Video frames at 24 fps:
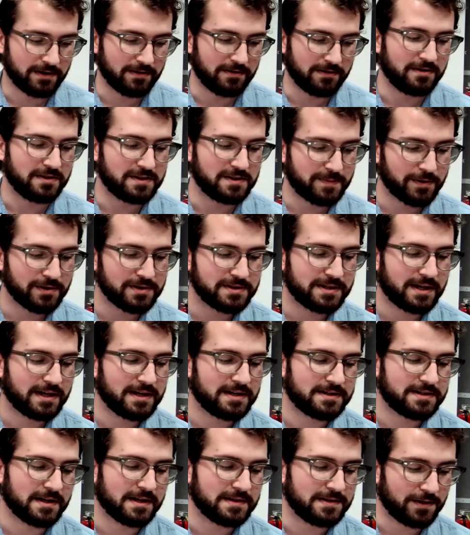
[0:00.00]
the dispersed dye is
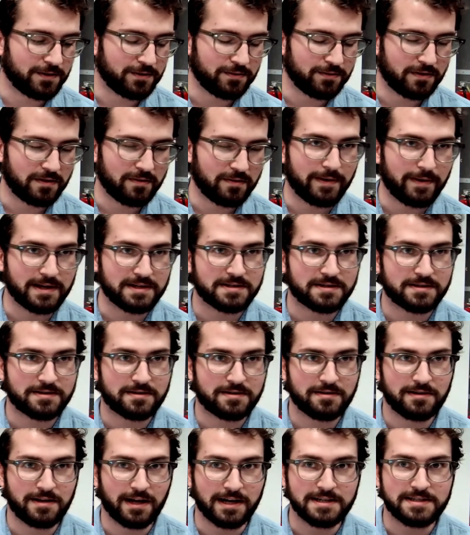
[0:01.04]
also the best
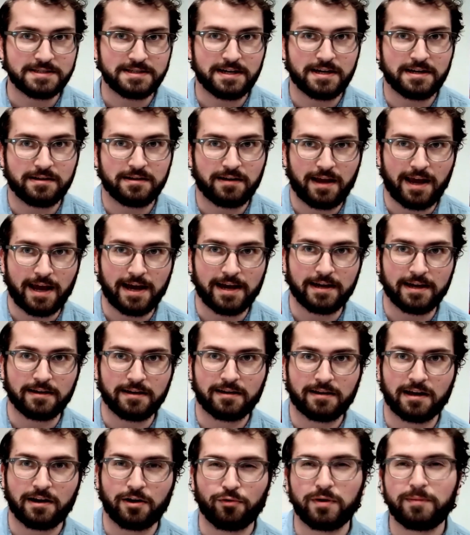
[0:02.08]
dye set at
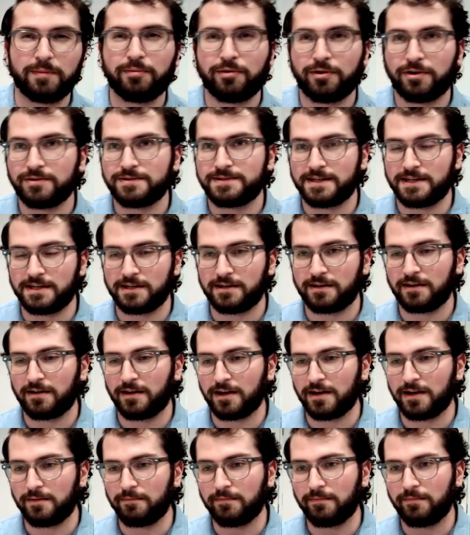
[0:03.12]
kind of reproducing
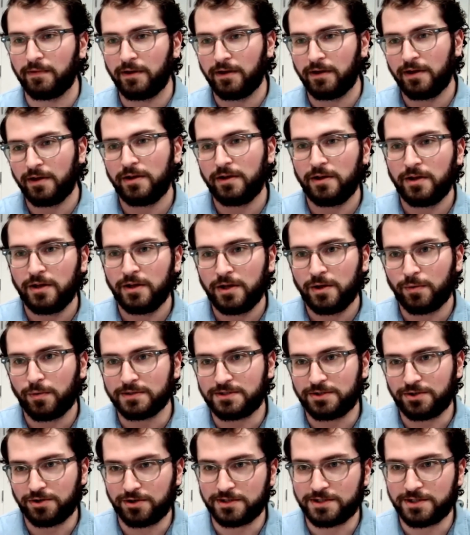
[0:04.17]
what's
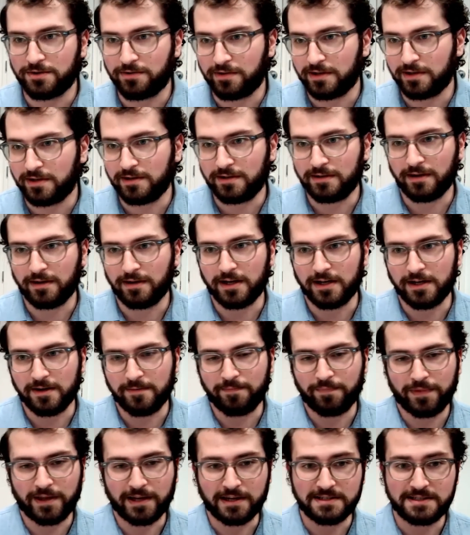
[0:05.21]
traditionally
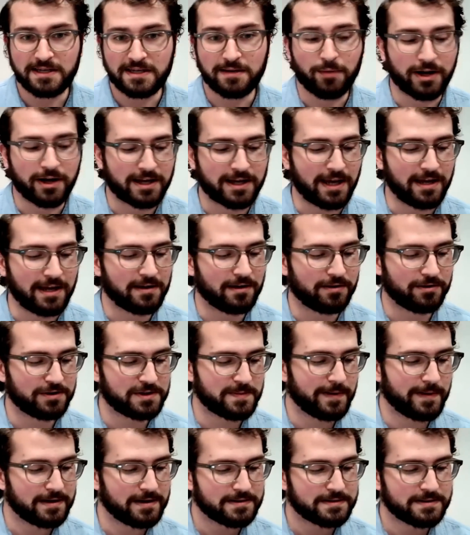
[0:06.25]
like a CMYK color
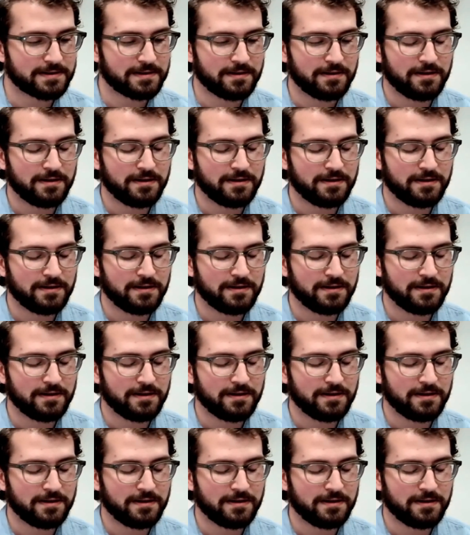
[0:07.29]
space.